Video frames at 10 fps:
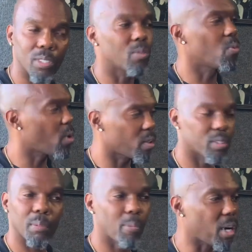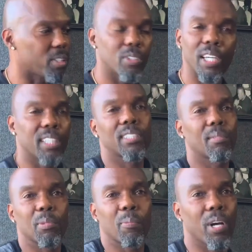The work. The yeah. pro- you can't
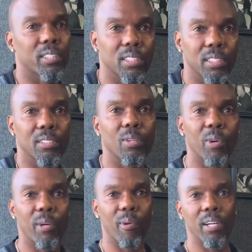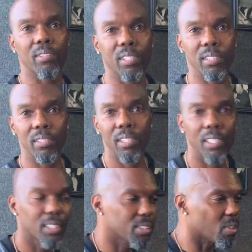skip the process. Yeah. No way around yeah. it.
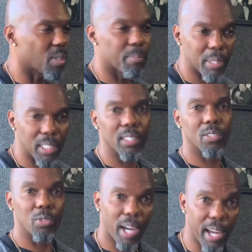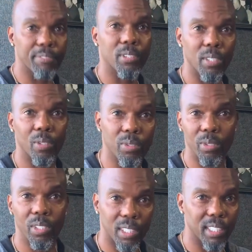So in being, you have to go
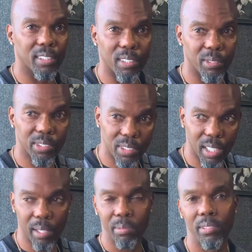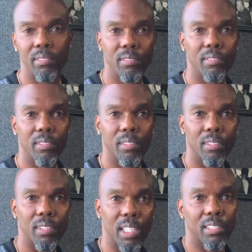through the necessary steps. Yeah.
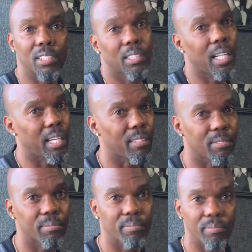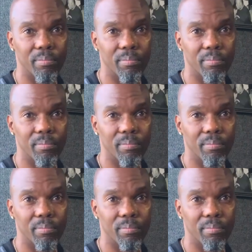That's just life. Yeah, you